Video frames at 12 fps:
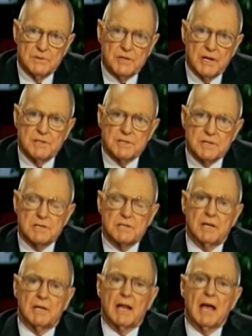Jesus
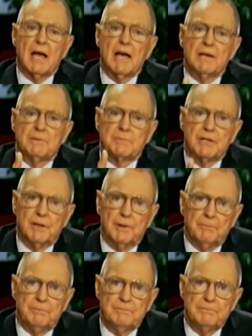said, I am come.